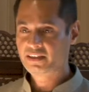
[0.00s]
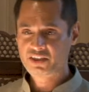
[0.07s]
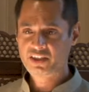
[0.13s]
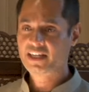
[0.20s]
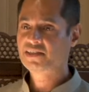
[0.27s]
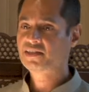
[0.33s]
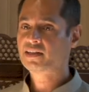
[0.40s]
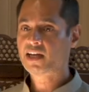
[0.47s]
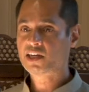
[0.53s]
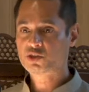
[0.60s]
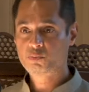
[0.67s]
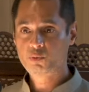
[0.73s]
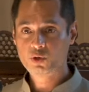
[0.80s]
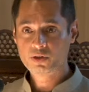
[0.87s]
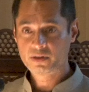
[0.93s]
ich lese
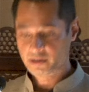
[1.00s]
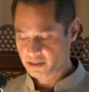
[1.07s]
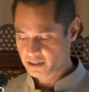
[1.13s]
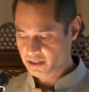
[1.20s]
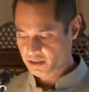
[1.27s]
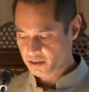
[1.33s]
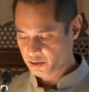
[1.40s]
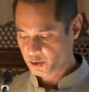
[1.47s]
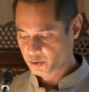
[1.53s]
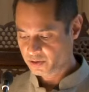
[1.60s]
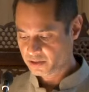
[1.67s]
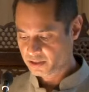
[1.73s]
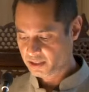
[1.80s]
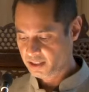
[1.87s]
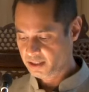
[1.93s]
das Buch, or you
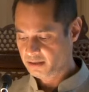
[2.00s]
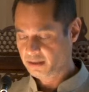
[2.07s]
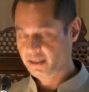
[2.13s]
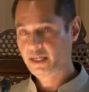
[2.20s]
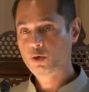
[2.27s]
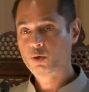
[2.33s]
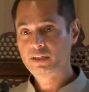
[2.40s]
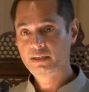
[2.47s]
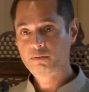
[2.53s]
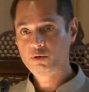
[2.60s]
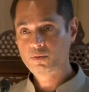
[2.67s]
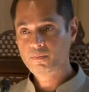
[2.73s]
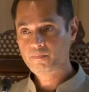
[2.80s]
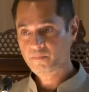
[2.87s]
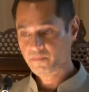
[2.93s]
can say lego
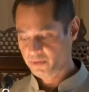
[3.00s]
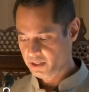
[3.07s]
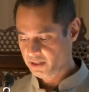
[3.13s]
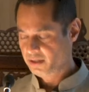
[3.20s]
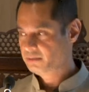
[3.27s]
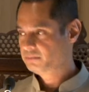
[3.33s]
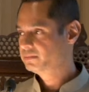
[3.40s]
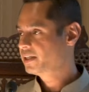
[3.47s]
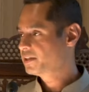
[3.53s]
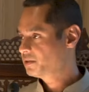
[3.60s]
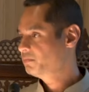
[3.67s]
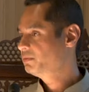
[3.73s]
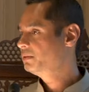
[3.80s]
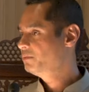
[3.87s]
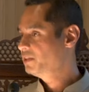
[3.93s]
librum.
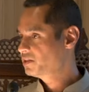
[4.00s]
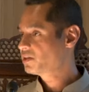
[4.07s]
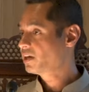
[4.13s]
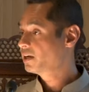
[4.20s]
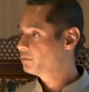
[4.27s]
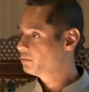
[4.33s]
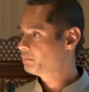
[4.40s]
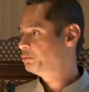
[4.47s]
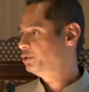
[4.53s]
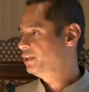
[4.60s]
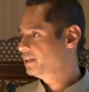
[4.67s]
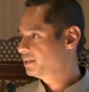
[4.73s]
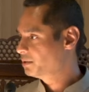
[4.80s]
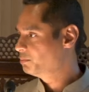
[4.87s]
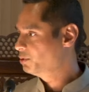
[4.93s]
That simply means I am
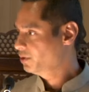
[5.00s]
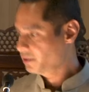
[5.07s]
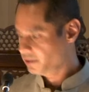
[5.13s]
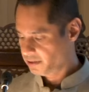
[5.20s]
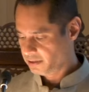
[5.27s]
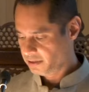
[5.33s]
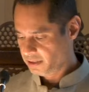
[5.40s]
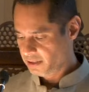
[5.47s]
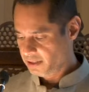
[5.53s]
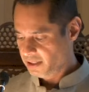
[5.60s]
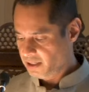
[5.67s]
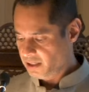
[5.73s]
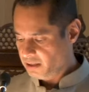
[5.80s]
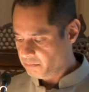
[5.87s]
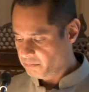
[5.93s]
reading the book.
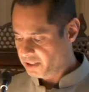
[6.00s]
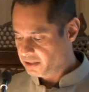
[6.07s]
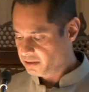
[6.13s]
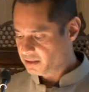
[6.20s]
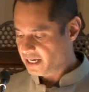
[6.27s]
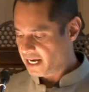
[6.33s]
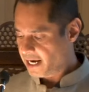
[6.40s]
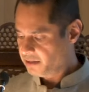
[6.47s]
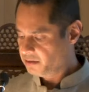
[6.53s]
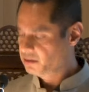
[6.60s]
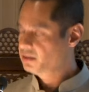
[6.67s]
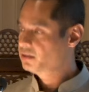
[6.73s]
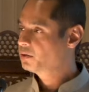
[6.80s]
But at